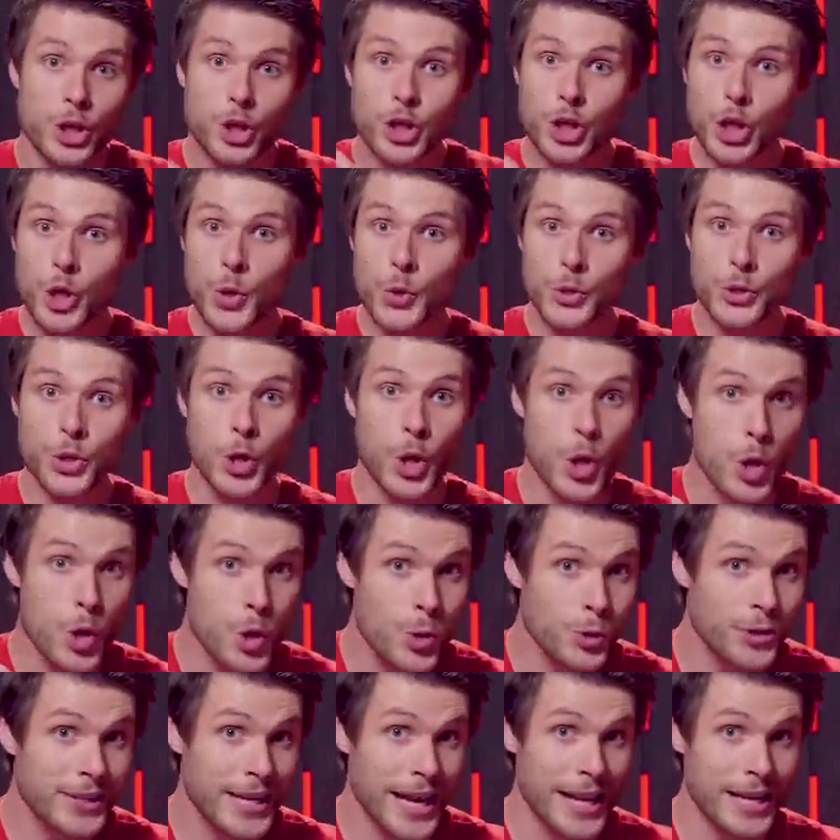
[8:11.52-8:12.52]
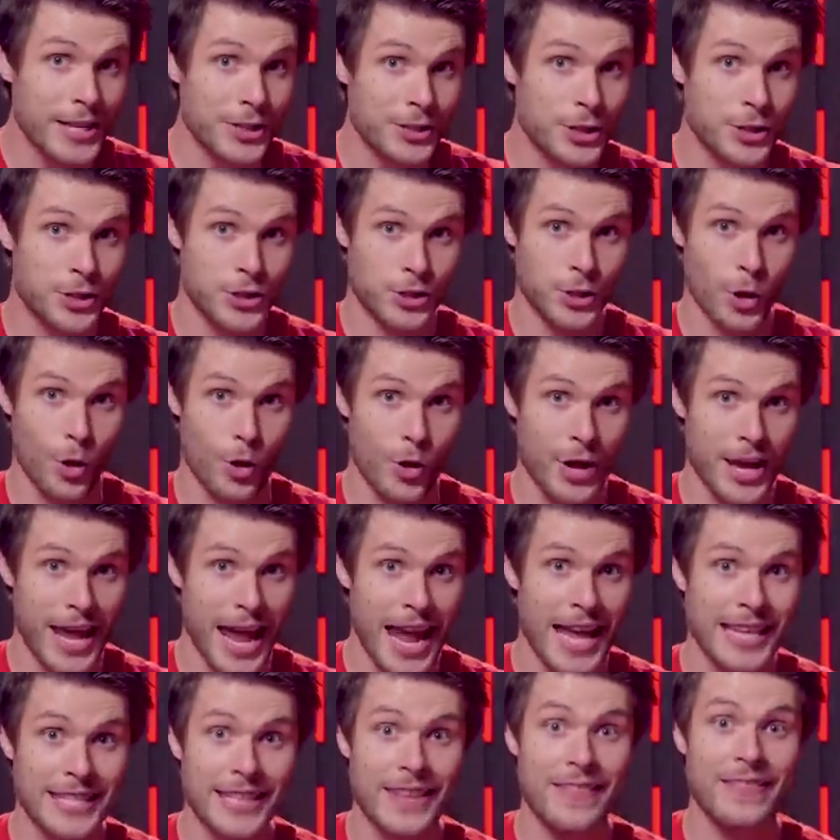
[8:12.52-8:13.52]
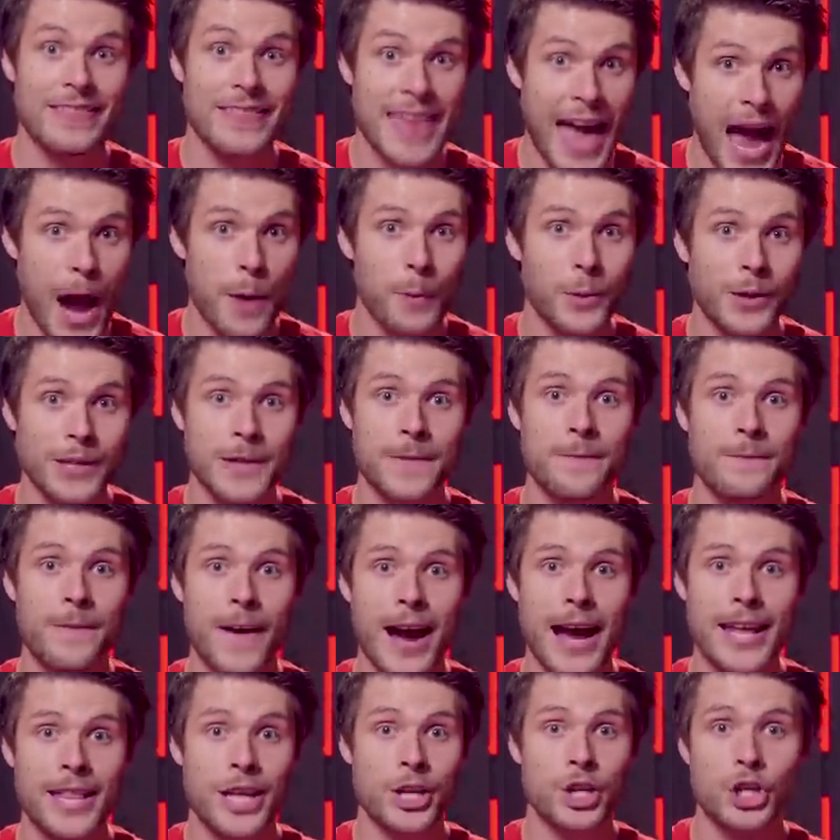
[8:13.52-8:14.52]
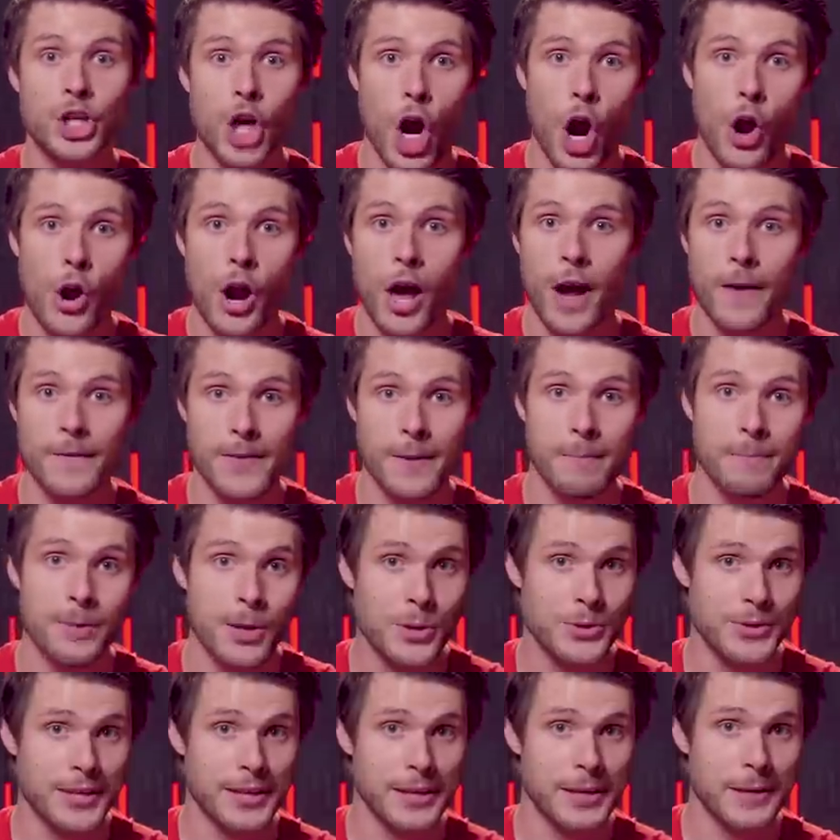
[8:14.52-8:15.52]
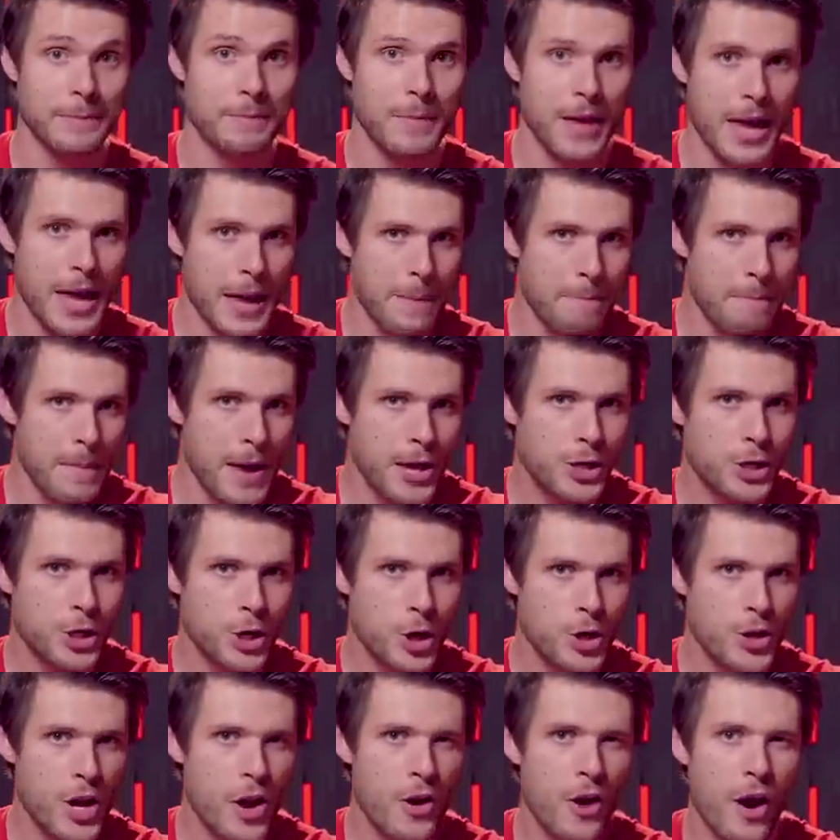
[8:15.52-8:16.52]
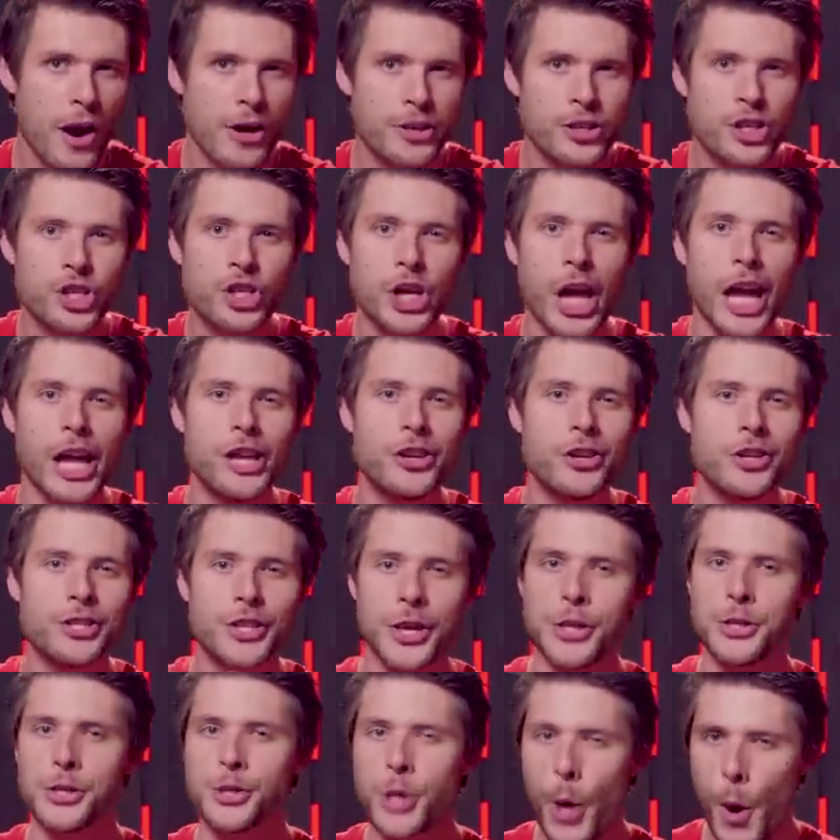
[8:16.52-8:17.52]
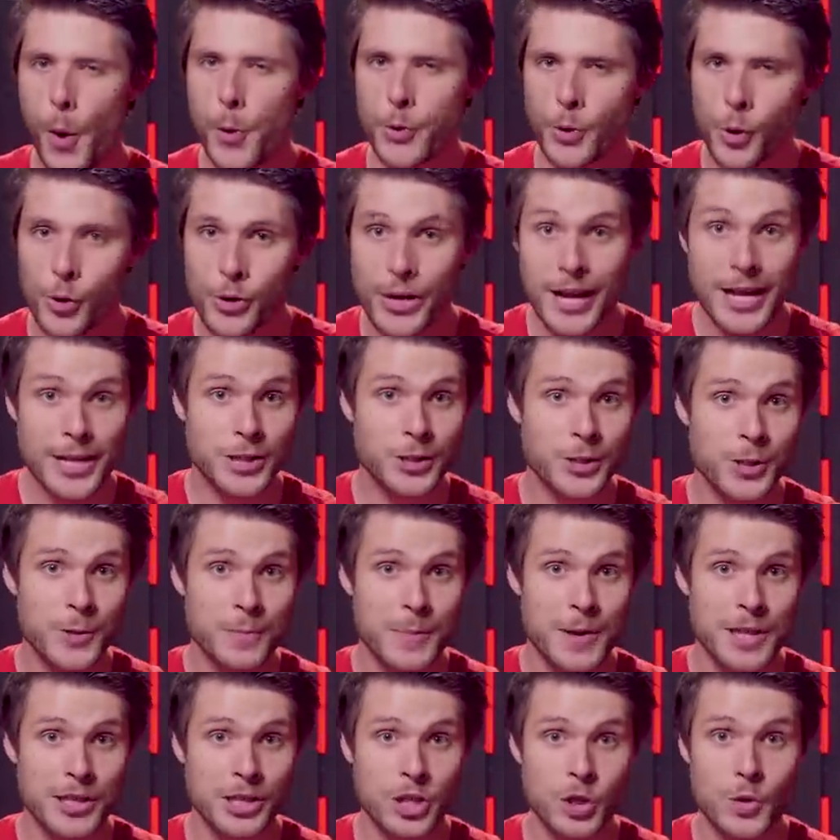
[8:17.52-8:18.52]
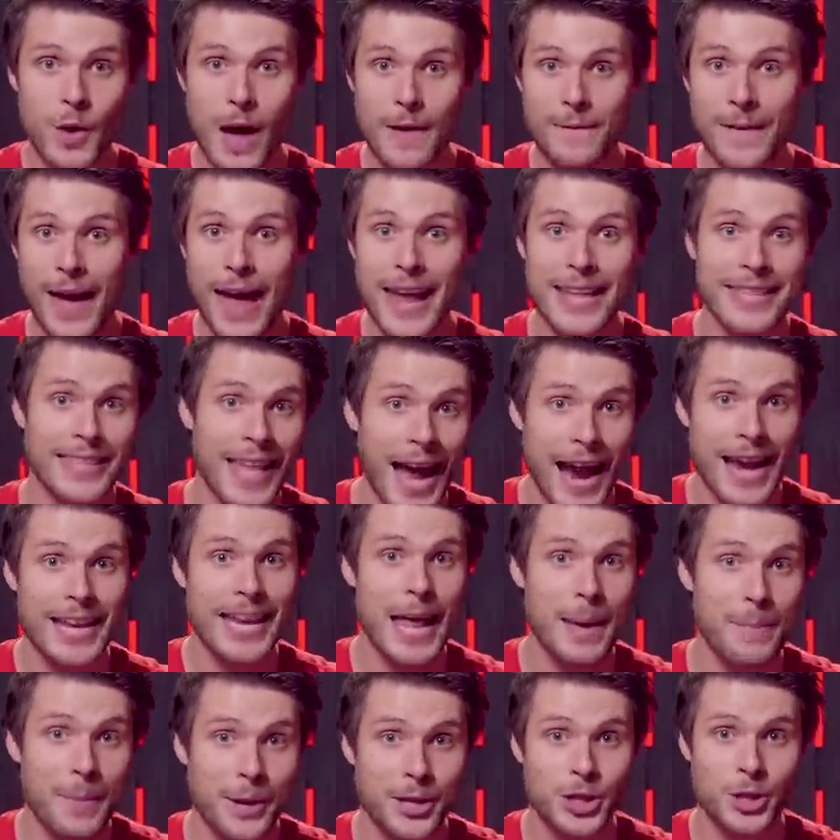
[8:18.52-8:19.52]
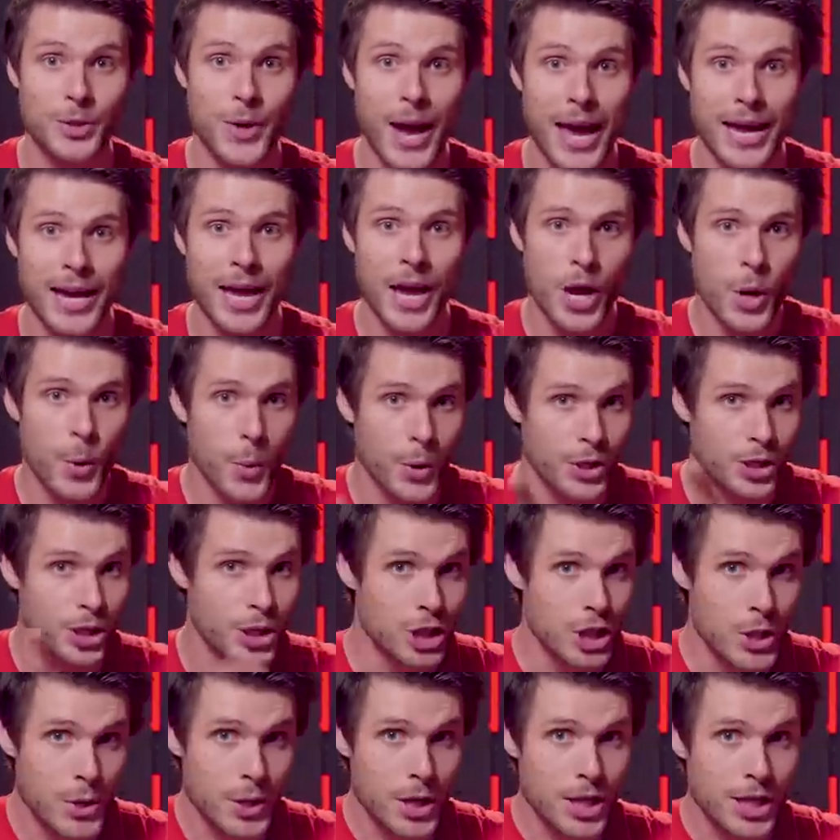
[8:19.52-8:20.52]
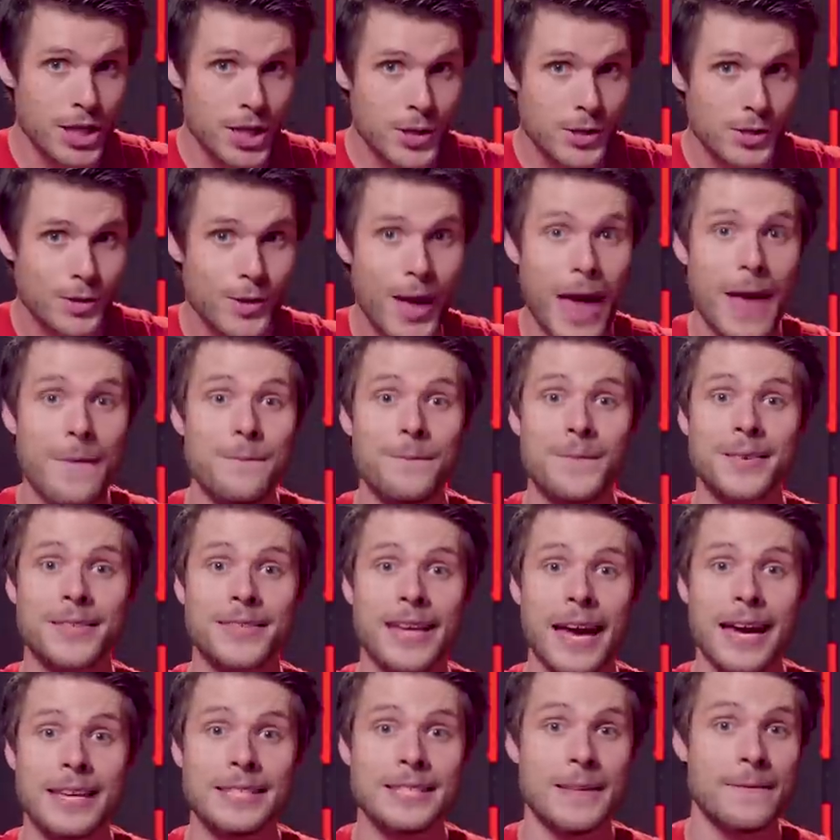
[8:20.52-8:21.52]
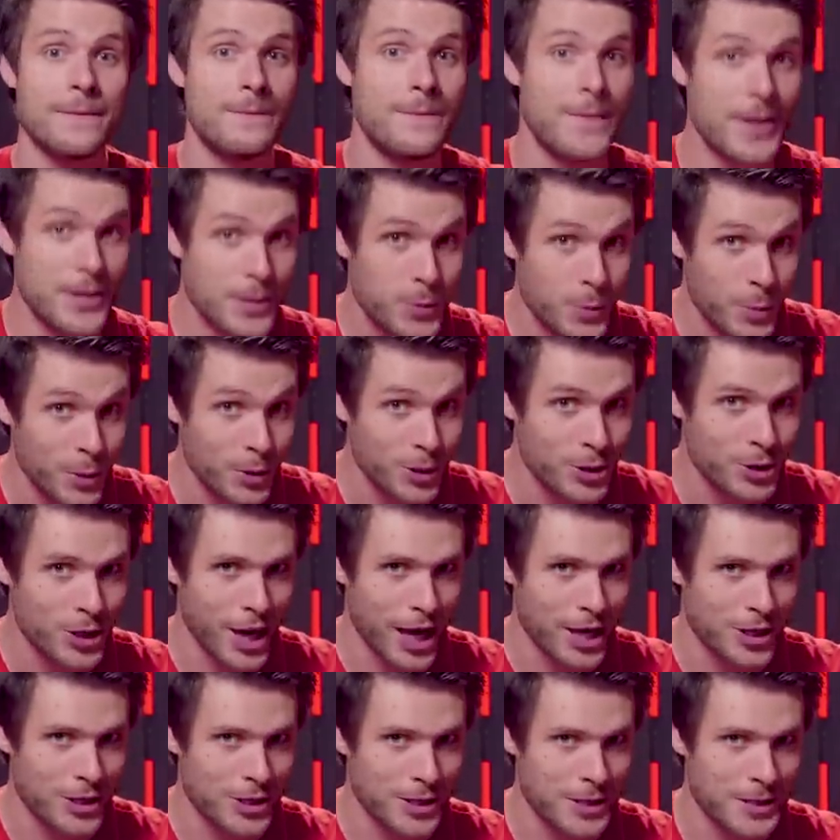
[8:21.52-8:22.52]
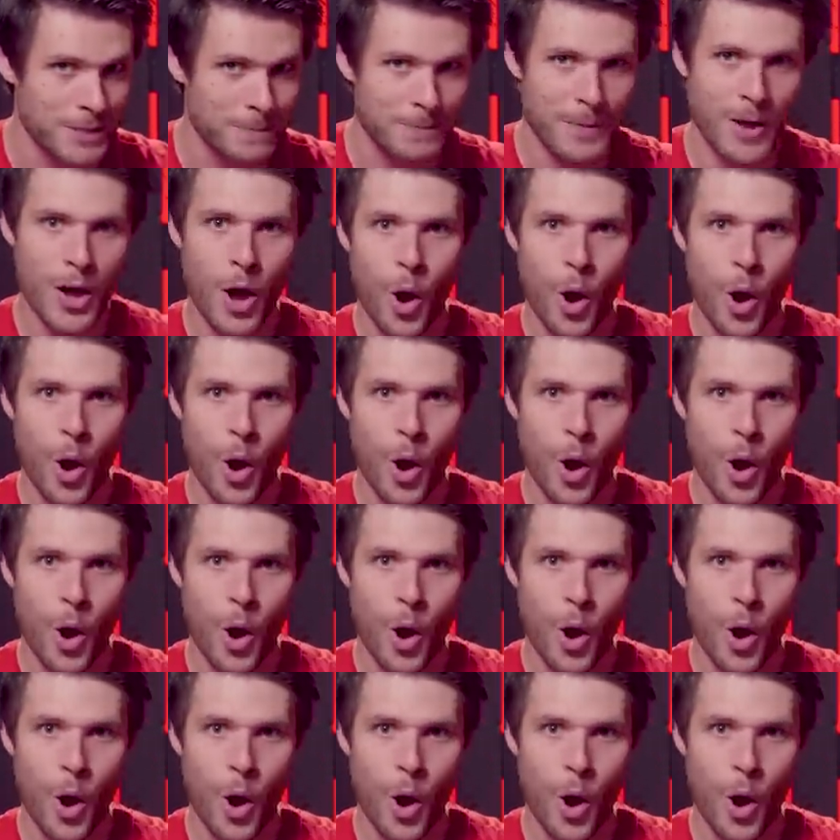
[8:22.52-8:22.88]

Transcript: Choose who tells the story, and that will define the genre of the music. Make sure there are changes in tone or instruments to have a dynamic track, which you can use to emphasize the visual changes.